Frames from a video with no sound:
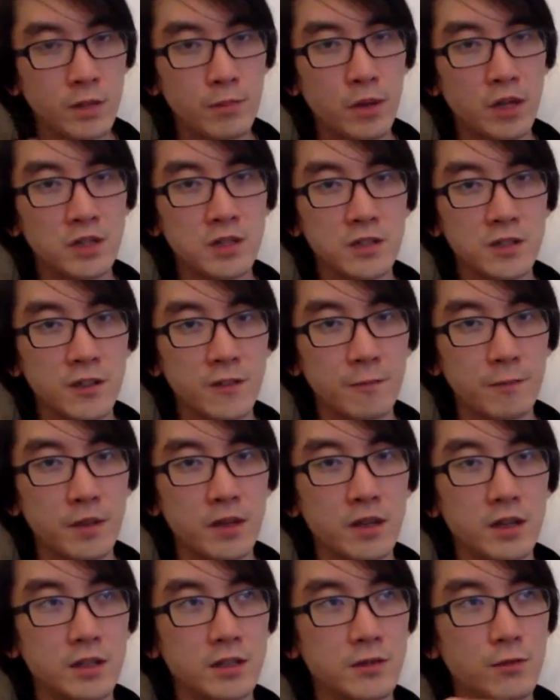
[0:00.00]
positive
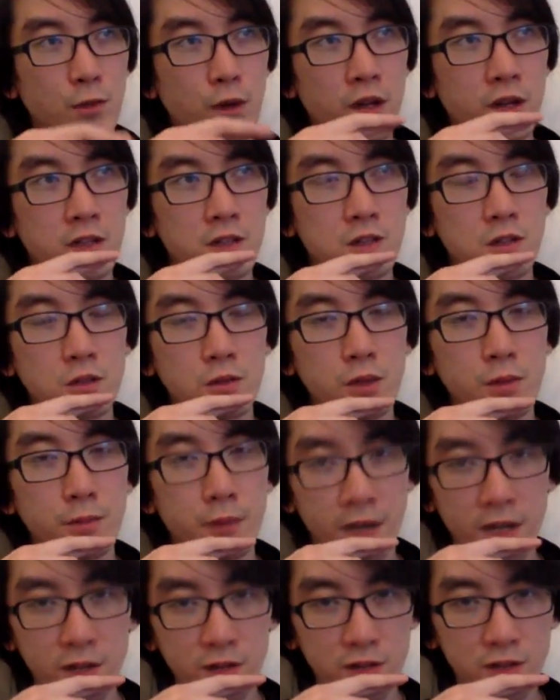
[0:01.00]
because what I saw with
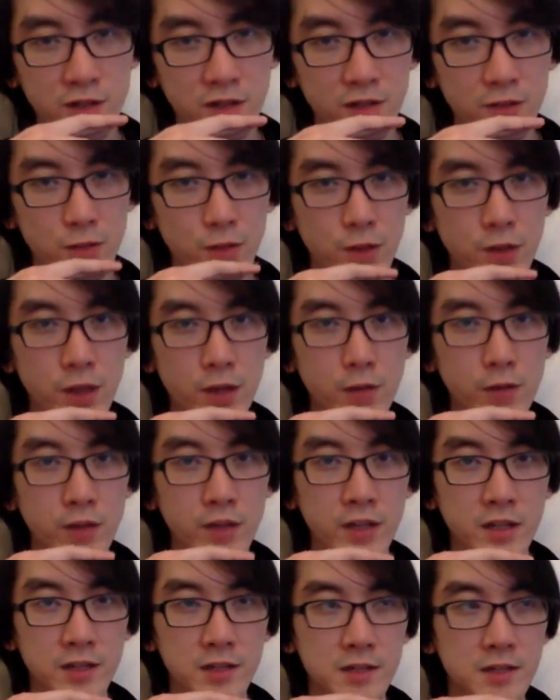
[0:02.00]
Microsoft when they
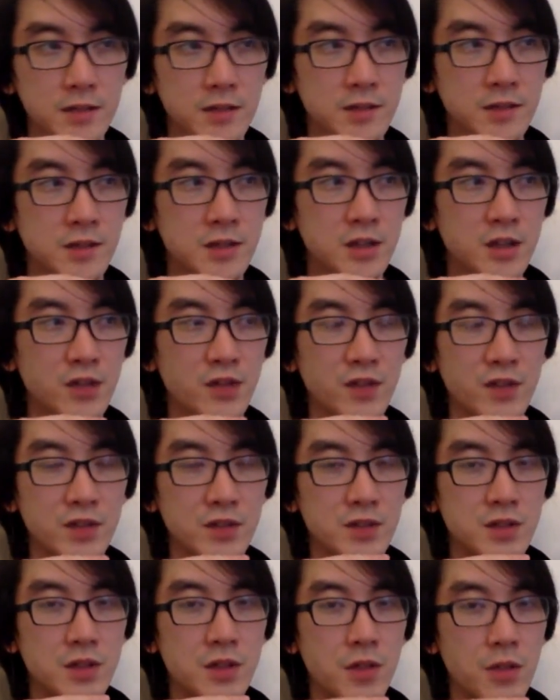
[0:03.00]
released
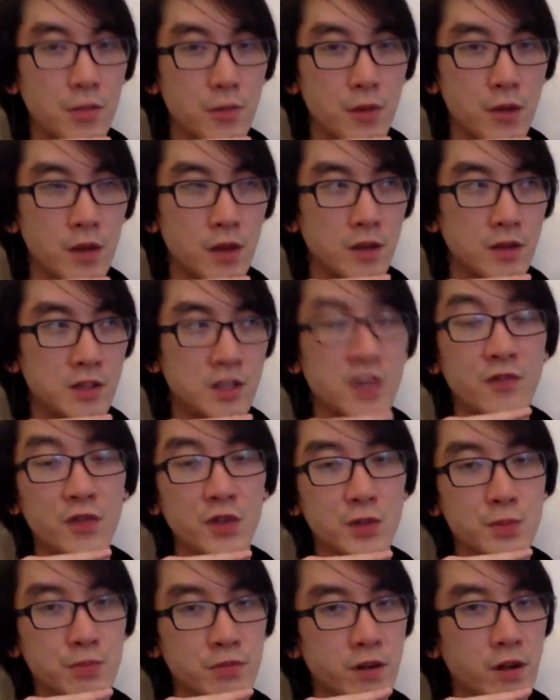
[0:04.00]
Surface
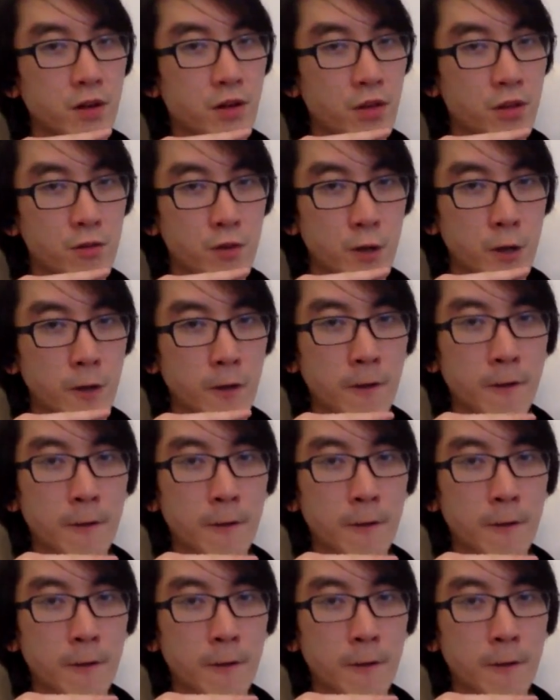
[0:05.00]
Pro 3,